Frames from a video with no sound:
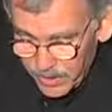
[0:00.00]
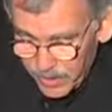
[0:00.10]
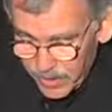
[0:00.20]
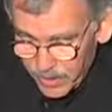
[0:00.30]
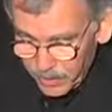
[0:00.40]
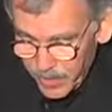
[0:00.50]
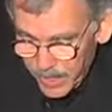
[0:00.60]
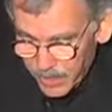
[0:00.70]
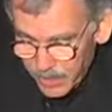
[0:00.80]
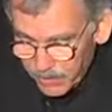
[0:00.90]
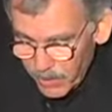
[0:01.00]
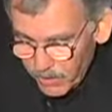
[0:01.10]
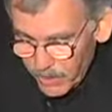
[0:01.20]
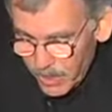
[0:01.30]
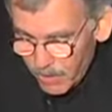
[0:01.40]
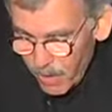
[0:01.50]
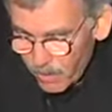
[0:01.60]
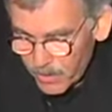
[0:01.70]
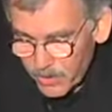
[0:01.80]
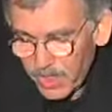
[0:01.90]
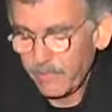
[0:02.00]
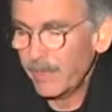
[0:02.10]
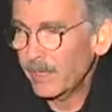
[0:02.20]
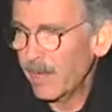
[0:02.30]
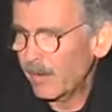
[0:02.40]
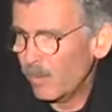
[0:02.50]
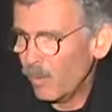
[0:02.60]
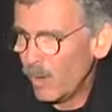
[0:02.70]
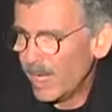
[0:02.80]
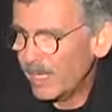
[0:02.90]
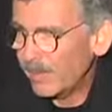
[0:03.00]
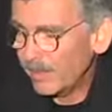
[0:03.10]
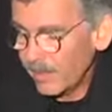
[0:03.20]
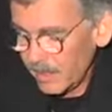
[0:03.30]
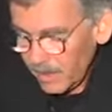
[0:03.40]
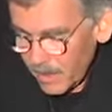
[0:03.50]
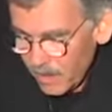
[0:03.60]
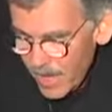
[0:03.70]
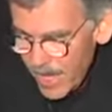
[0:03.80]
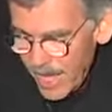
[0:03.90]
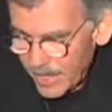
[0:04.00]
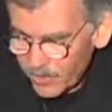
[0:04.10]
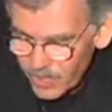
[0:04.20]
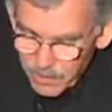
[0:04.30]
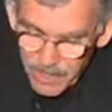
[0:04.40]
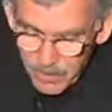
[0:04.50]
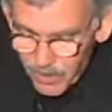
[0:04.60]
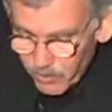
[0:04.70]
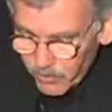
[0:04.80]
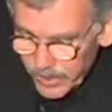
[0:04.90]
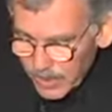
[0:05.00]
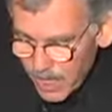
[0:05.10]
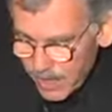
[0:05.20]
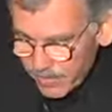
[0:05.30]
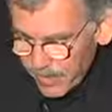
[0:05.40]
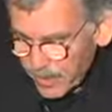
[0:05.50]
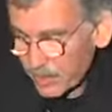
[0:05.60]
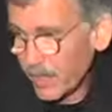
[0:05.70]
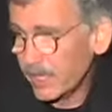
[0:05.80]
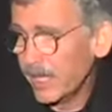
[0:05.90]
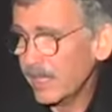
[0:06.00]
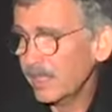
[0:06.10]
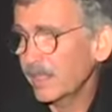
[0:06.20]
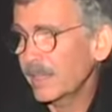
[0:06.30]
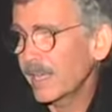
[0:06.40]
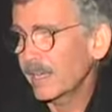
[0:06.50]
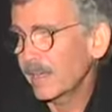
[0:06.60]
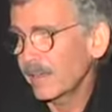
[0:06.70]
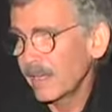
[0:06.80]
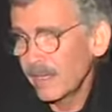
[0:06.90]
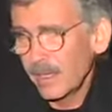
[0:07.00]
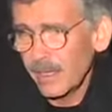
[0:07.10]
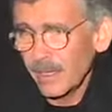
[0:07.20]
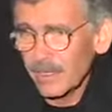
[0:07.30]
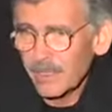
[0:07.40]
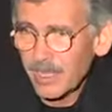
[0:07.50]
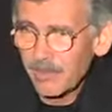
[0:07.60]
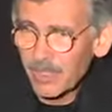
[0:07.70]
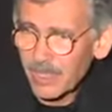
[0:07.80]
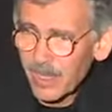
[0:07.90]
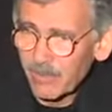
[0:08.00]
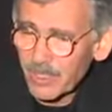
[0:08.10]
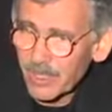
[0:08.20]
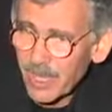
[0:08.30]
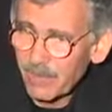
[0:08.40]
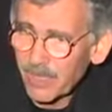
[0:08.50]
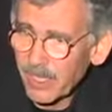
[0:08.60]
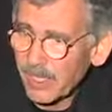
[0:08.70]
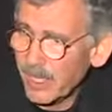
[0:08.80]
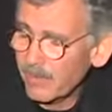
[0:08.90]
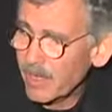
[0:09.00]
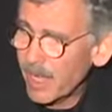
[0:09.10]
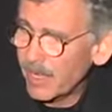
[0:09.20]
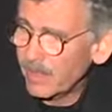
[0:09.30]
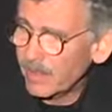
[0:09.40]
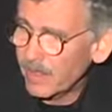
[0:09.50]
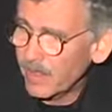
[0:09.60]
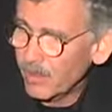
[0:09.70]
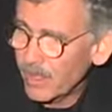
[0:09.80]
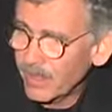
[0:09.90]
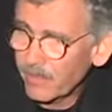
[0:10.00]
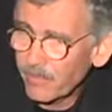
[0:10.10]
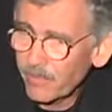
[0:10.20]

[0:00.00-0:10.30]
As a plane is approaching, I'm always trying to figure out what is it, And some of them are real obvious, but then you get a 777 and they've got, like